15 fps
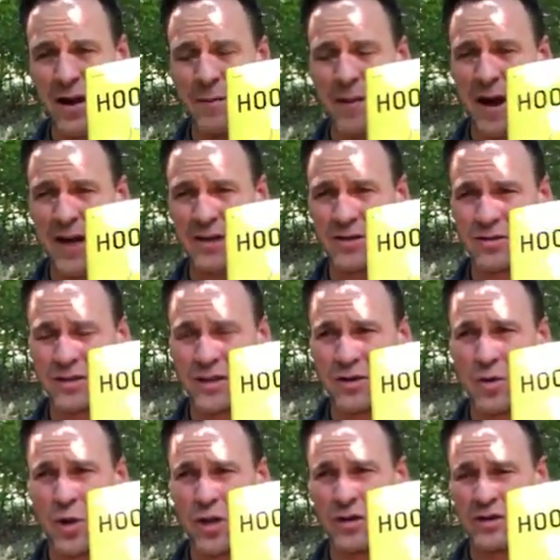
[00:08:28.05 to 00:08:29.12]

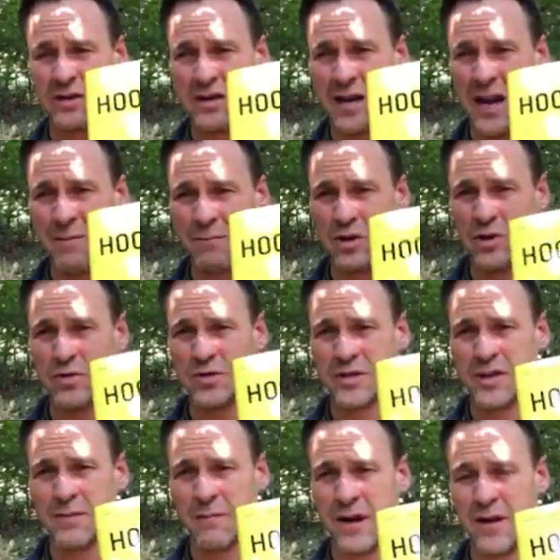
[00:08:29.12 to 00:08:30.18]
I'm
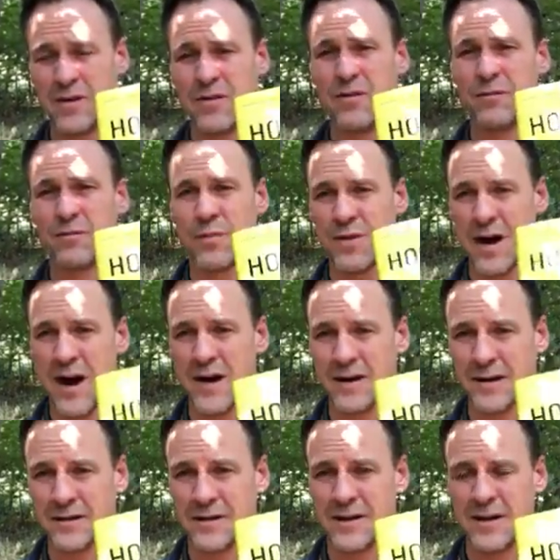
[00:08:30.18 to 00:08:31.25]
using my own
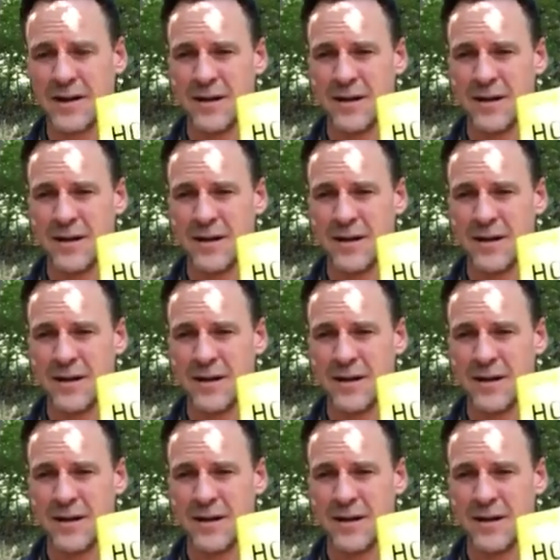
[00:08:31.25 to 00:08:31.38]
product.